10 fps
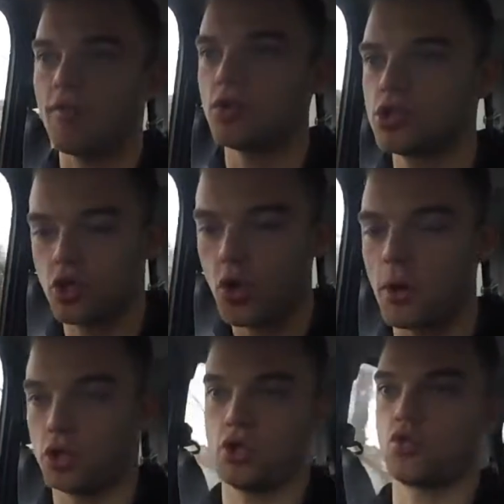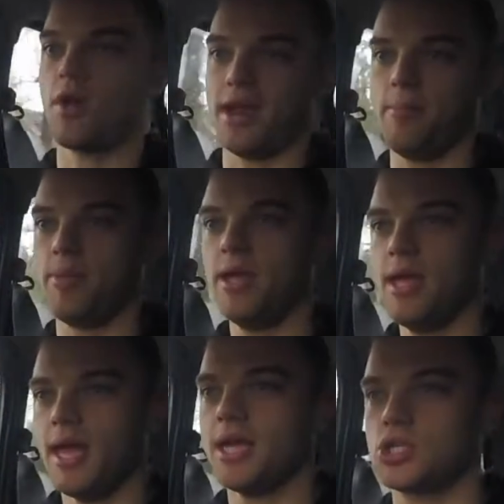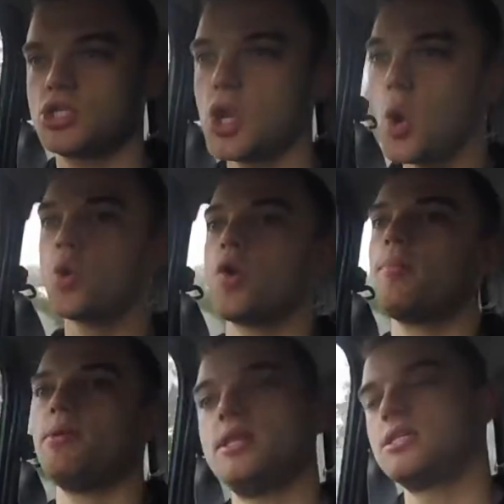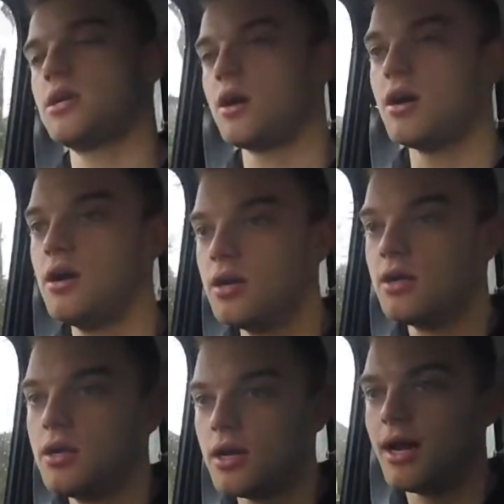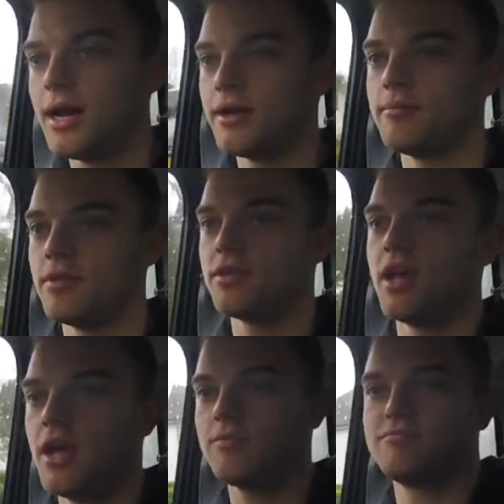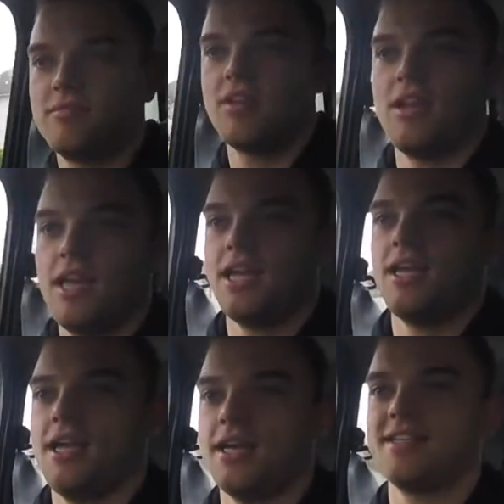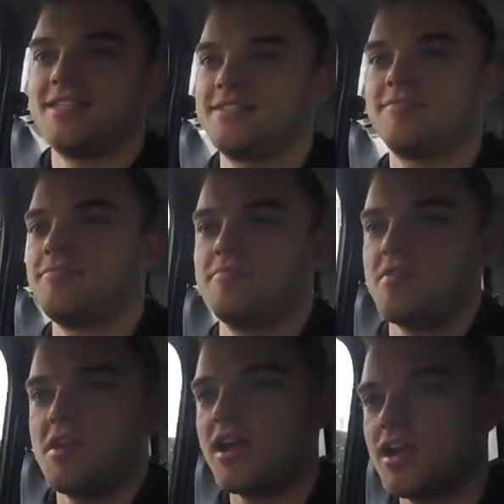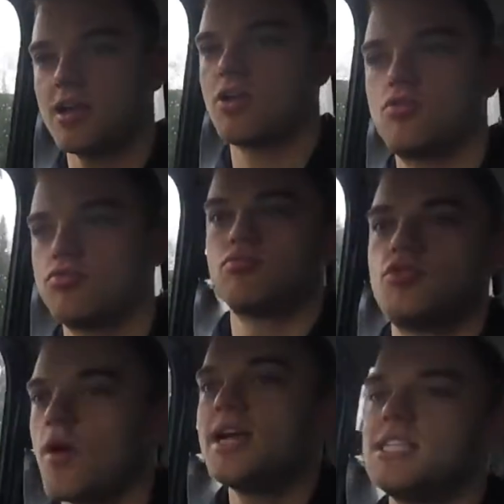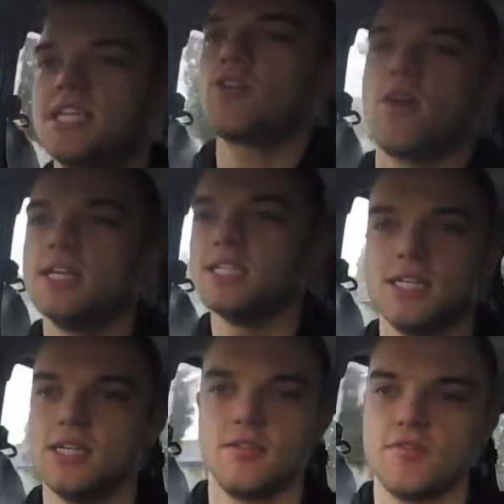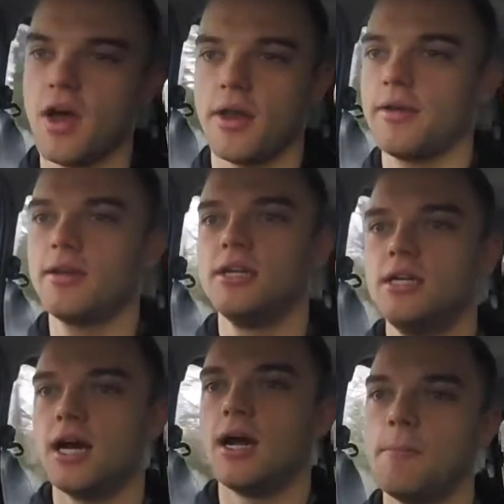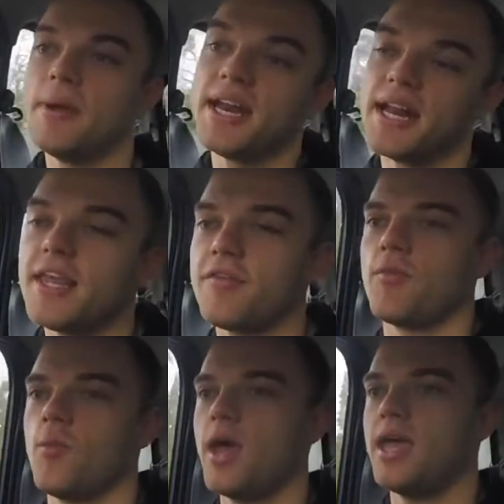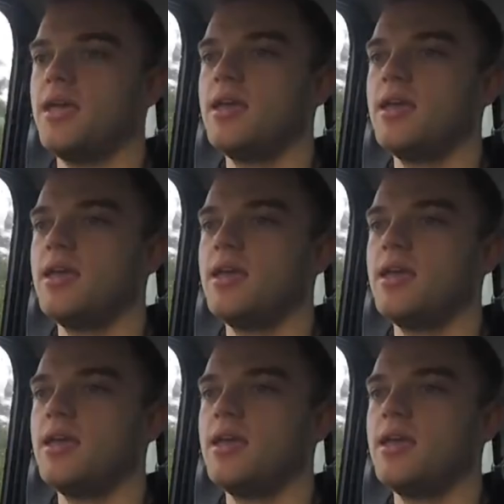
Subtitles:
got so much grip. It's so grippy, this car, that it's crazy fun, but in a different way.